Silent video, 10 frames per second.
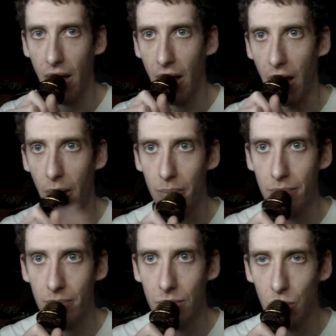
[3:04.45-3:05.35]

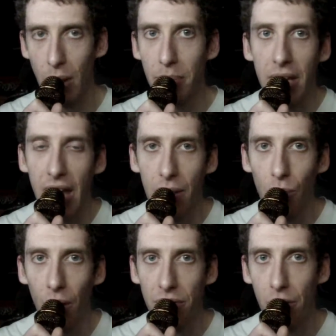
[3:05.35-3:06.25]
to replicate
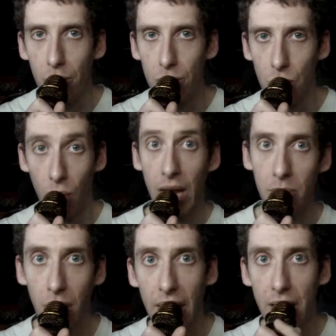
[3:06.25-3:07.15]
what those
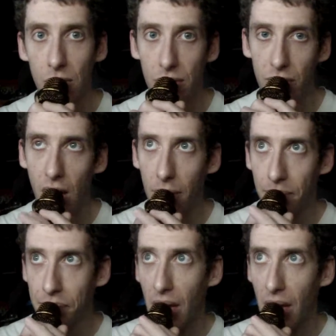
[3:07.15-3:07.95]
great players have done.